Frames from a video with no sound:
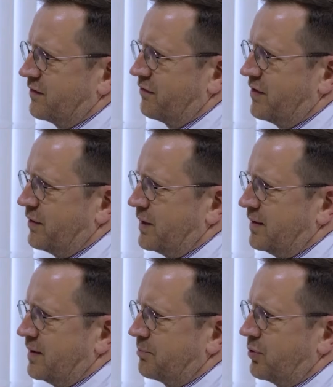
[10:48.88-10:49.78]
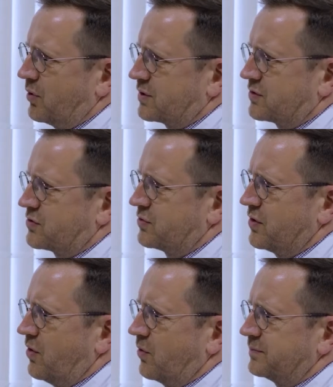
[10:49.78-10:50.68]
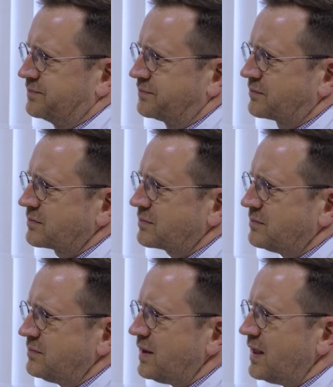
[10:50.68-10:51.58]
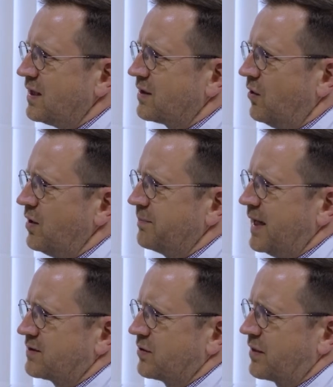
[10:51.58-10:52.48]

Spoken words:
very important to know. Going back to